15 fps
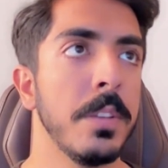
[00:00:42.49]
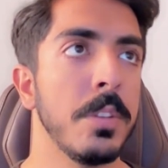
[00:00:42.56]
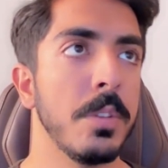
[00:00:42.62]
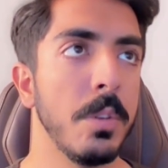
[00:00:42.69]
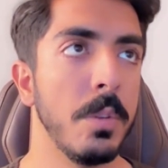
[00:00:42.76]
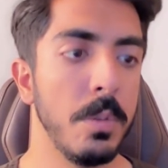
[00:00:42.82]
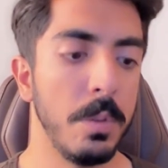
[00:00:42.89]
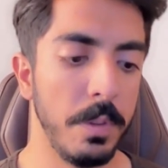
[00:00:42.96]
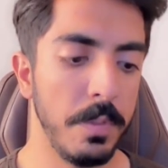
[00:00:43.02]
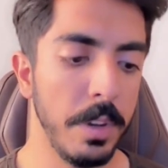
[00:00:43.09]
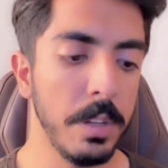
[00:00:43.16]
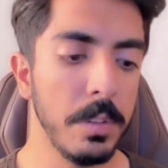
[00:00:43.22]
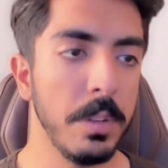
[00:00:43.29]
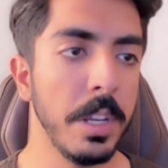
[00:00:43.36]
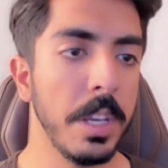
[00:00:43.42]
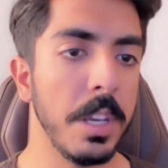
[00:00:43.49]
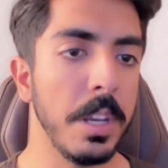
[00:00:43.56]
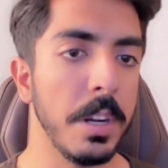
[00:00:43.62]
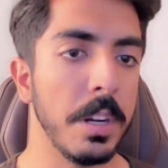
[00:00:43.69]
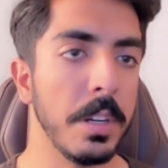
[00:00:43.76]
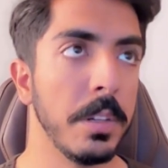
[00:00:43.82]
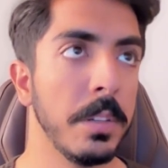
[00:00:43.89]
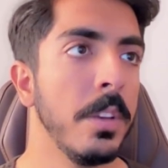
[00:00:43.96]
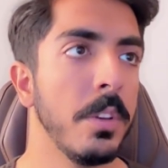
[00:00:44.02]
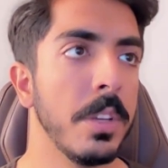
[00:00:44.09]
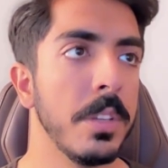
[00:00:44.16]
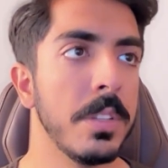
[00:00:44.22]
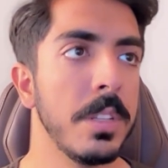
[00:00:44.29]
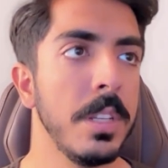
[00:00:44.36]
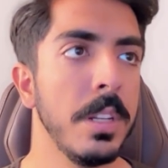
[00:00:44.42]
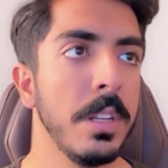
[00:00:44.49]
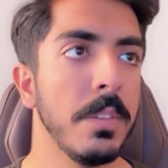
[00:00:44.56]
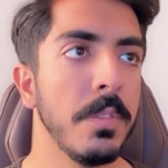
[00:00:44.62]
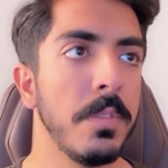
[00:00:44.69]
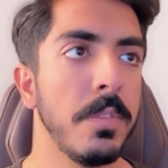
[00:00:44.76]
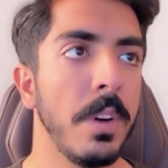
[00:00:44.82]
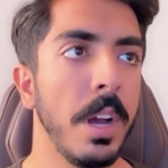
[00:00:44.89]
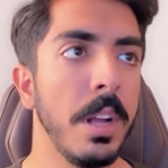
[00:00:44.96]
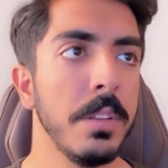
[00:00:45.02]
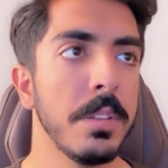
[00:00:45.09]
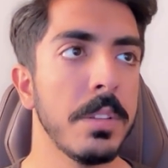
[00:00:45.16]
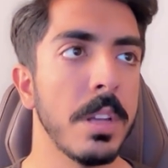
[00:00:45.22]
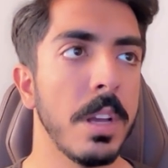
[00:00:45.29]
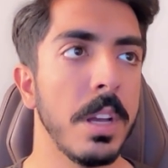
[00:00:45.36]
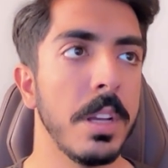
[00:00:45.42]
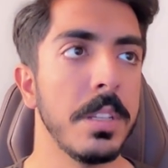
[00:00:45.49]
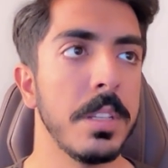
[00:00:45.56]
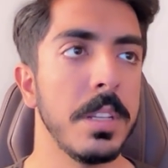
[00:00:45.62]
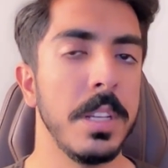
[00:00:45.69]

So if I click here, you can see that the file size